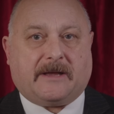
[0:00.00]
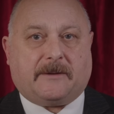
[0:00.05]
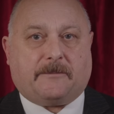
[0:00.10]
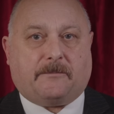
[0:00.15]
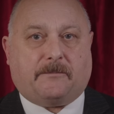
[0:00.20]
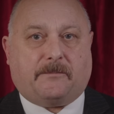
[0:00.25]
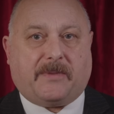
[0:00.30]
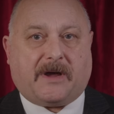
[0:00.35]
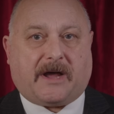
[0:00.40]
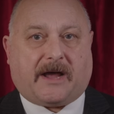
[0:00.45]

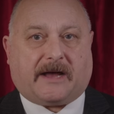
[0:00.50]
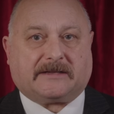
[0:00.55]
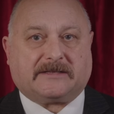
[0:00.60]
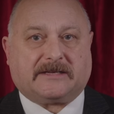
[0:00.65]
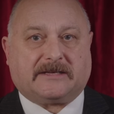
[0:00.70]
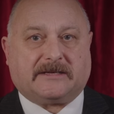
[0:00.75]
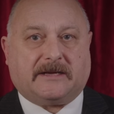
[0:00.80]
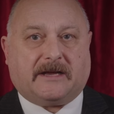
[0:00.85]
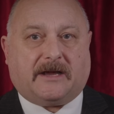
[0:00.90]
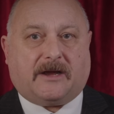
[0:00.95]

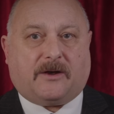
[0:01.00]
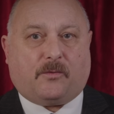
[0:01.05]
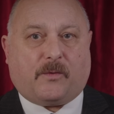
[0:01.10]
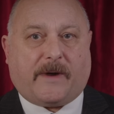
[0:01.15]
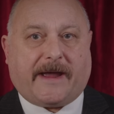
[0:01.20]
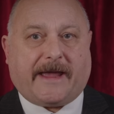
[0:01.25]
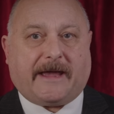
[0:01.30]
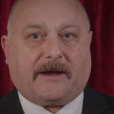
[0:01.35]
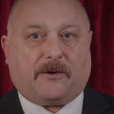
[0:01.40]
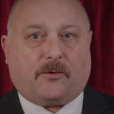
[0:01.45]
But
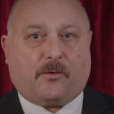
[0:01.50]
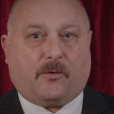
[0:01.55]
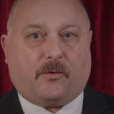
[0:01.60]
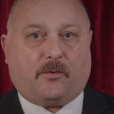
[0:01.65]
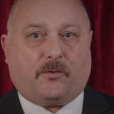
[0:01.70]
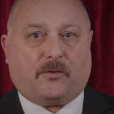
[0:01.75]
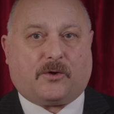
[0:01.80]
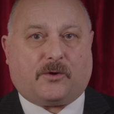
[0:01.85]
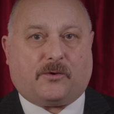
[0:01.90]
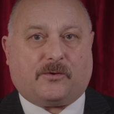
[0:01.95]
where
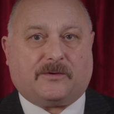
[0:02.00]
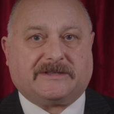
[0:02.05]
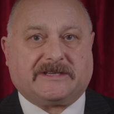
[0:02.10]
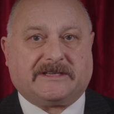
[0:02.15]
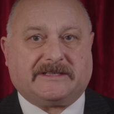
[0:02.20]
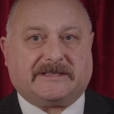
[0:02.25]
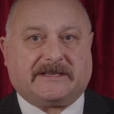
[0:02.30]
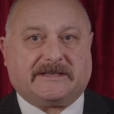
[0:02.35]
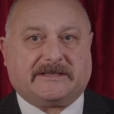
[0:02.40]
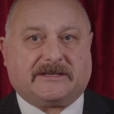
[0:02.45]
all
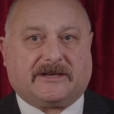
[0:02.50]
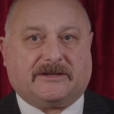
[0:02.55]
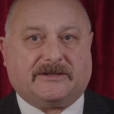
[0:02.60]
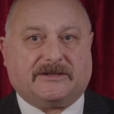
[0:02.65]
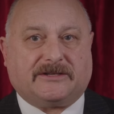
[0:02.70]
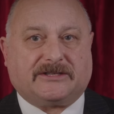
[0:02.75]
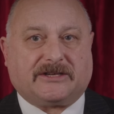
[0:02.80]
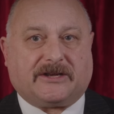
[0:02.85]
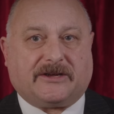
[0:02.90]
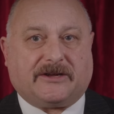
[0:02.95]
causes is
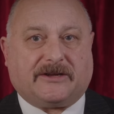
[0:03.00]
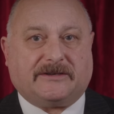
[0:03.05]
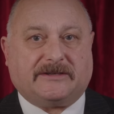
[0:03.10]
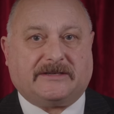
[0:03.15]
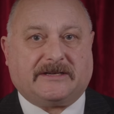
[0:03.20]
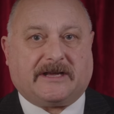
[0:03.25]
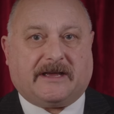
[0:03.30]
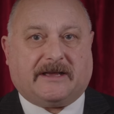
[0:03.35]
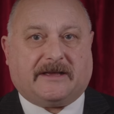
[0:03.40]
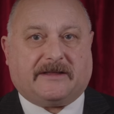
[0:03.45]

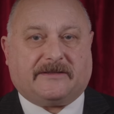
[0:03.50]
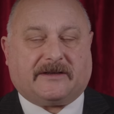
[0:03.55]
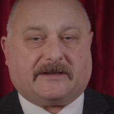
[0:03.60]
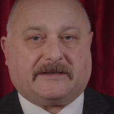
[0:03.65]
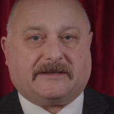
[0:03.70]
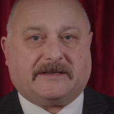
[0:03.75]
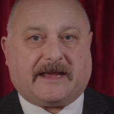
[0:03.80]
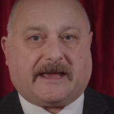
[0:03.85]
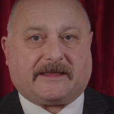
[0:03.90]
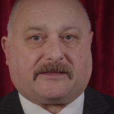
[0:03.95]
concerned, the
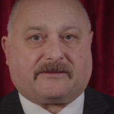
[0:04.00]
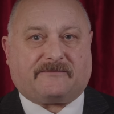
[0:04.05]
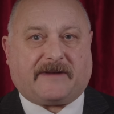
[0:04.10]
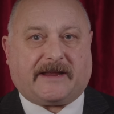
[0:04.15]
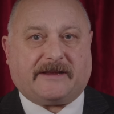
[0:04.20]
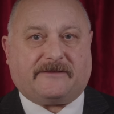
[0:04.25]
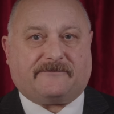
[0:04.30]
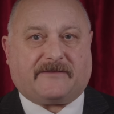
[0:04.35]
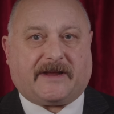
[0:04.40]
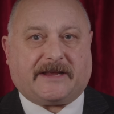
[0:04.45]
death
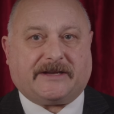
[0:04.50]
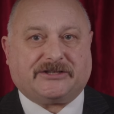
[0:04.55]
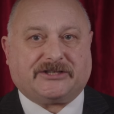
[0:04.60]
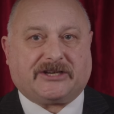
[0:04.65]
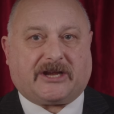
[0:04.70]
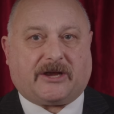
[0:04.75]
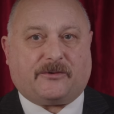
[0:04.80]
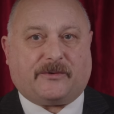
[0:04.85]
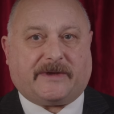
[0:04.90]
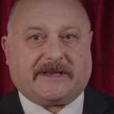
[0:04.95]
rate
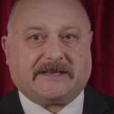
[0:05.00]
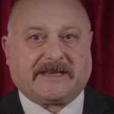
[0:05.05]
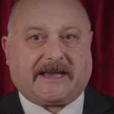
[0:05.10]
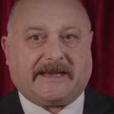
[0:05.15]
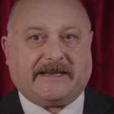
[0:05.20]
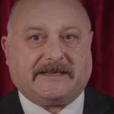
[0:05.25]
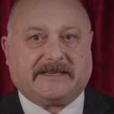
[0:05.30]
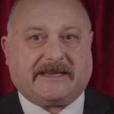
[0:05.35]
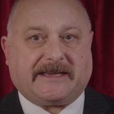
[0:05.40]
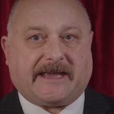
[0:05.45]
ratio is
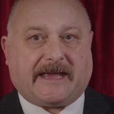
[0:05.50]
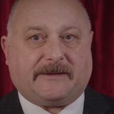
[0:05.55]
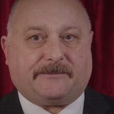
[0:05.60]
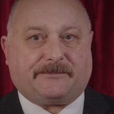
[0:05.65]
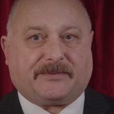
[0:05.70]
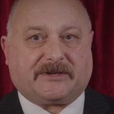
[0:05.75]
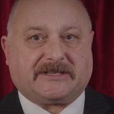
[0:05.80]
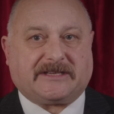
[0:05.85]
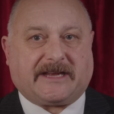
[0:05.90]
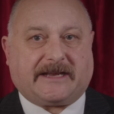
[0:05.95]
88%
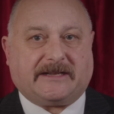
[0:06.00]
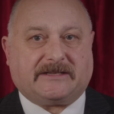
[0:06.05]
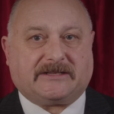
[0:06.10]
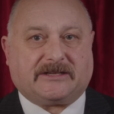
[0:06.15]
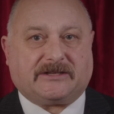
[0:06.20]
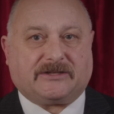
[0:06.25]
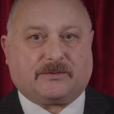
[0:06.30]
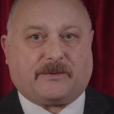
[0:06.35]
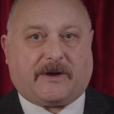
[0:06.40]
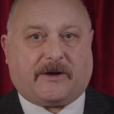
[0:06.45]

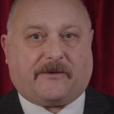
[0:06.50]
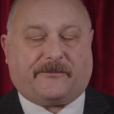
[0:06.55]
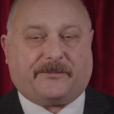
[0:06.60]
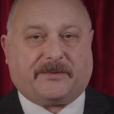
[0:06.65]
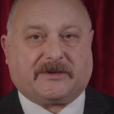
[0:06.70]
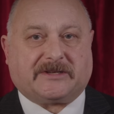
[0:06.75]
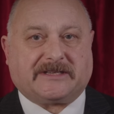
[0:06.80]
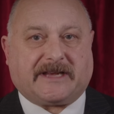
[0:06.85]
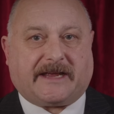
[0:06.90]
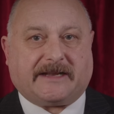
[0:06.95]
to
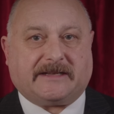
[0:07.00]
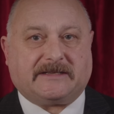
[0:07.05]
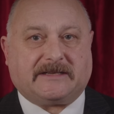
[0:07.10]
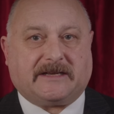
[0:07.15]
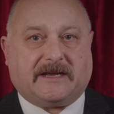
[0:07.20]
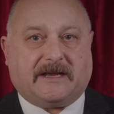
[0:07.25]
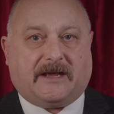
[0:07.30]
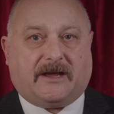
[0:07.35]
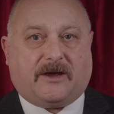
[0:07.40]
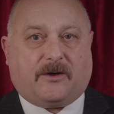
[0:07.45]
12%,
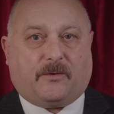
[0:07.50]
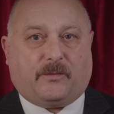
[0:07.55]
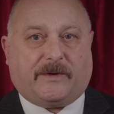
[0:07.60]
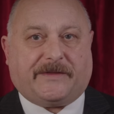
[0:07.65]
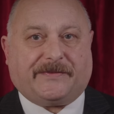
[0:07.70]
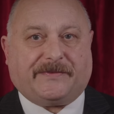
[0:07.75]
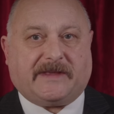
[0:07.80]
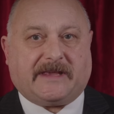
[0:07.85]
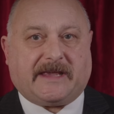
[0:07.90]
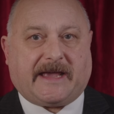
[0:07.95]

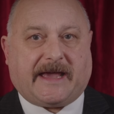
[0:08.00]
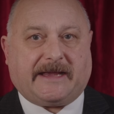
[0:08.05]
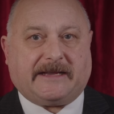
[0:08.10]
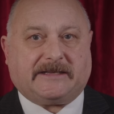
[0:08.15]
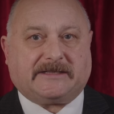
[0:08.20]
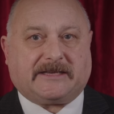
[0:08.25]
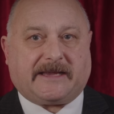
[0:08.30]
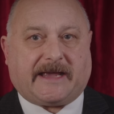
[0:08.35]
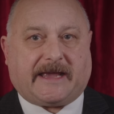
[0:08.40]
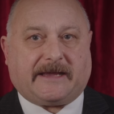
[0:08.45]
with the
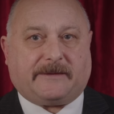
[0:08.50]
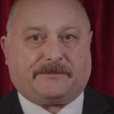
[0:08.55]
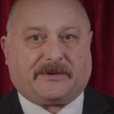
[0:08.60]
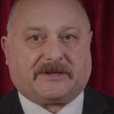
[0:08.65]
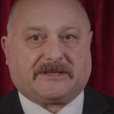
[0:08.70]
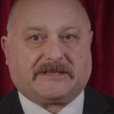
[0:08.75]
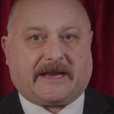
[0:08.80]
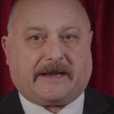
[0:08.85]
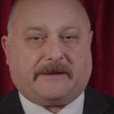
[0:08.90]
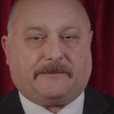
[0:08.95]

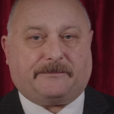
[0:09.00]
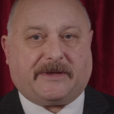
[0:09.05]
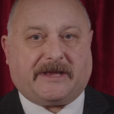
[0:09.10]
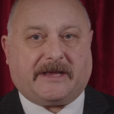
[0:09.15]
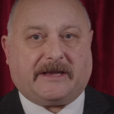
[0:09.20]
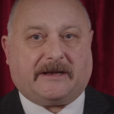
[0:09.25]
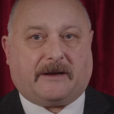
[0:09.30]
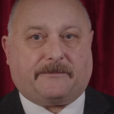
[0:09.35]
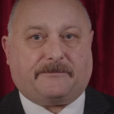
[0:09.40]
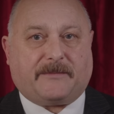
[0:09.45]
88%
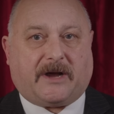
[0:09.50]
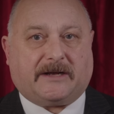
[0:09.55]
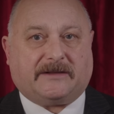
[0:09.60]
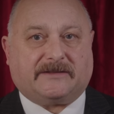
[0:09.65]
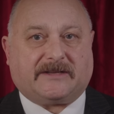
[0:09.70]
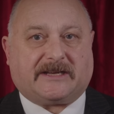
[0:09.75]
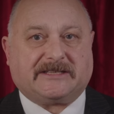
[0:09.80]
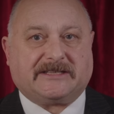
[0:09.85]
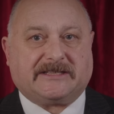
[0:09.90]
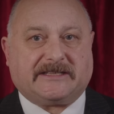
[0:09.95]
being among
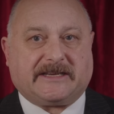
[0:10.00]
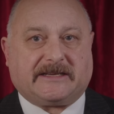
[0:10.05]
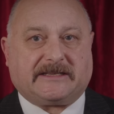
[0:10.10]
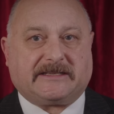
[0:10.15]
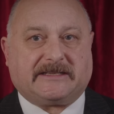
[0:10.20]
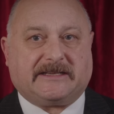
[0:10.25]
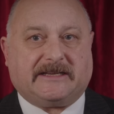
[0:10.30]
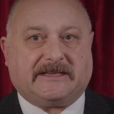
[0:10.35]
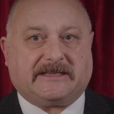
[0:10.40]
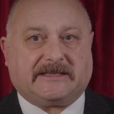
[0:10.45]
the
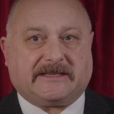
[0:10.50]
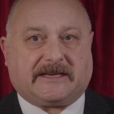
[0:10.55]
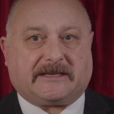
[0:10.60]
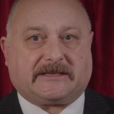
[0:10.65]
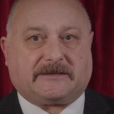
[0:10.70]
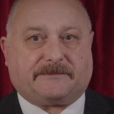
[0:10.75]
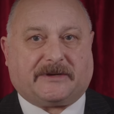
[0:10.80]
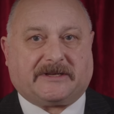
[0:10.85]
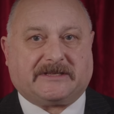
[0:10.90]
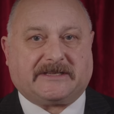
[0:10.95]

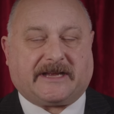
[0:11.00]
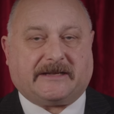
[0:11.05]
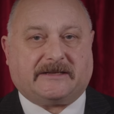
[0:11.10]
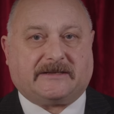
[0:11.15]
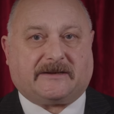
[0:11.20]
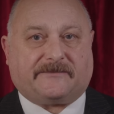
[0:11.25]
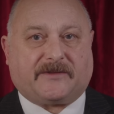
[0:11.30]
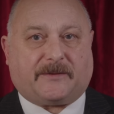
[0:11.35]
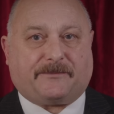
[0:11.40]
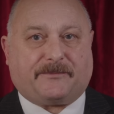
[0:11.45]
66%
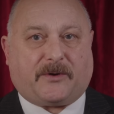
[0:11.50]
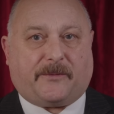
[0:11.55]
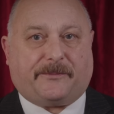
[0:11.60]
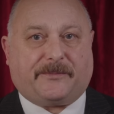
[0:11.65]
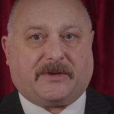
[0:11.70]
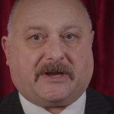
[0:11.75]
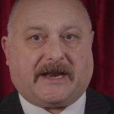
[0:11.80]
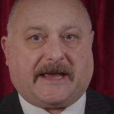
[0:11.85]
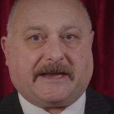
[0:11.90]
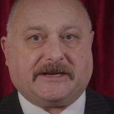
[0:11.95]
of the
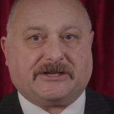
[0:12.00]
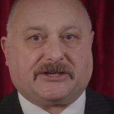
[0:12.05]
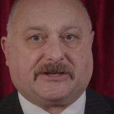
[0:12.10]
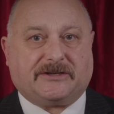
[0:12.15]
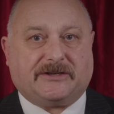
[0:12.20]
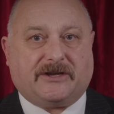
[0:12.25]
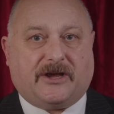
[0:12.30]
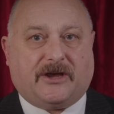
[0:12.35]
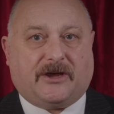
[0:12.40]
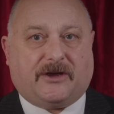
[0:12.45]

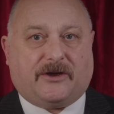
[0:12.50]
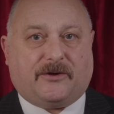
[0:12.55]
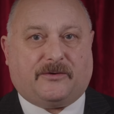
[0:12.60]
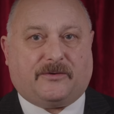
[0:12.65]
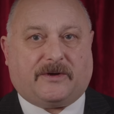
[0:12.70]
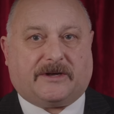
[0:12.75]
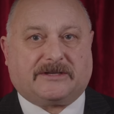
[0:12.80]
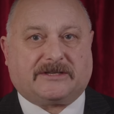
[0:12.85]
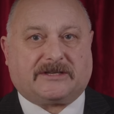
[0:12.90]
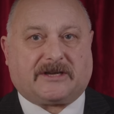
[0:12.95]
population who
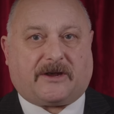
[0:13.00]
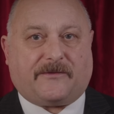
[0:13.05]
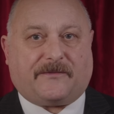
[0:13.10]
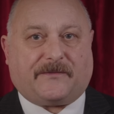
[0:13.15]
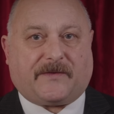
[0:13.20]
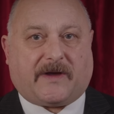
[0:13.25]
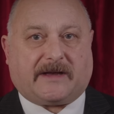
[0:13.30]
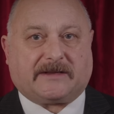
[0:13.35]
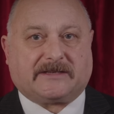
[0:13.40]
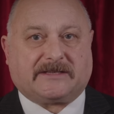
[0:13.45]
had so
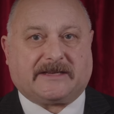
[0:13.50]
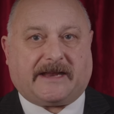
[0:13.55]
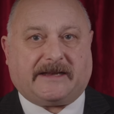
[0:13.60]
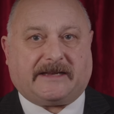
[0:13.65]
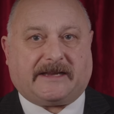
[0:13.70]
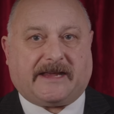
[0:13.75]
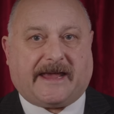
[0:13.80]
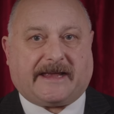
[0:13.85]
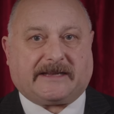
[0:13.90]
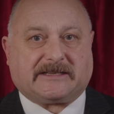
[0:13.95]
far said
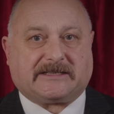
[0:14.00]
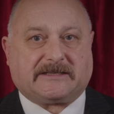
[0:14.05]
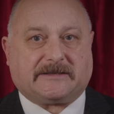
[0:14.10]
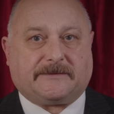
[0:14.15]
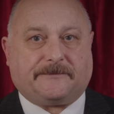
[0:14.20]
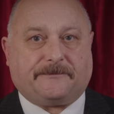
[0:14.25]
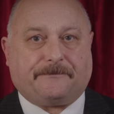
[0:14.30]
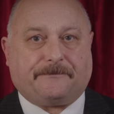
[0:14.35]
yes.